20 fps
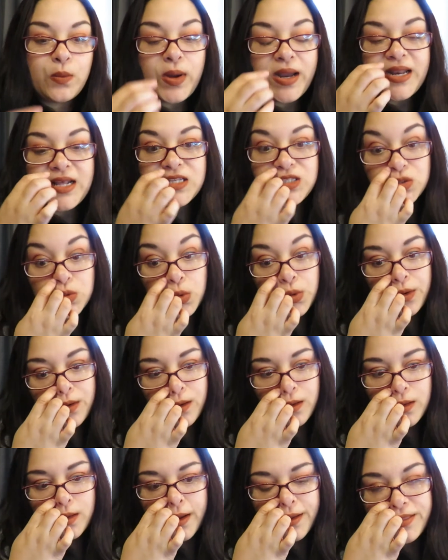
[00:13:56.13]
waiting so long
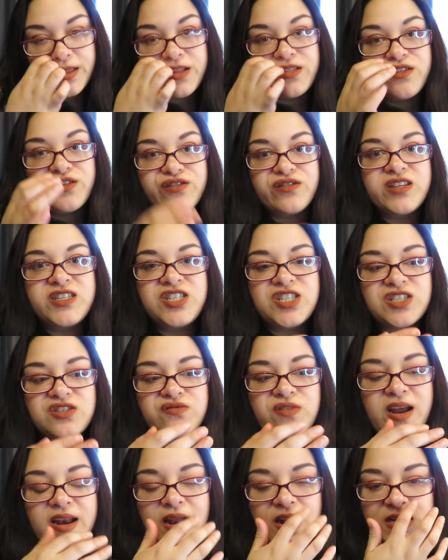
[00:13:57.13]
online they literally just
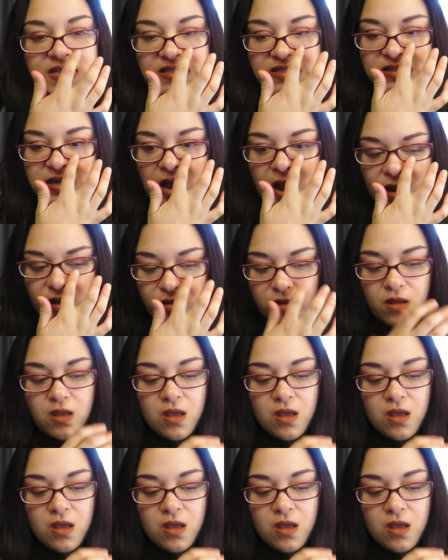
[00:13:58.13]
ran out of stock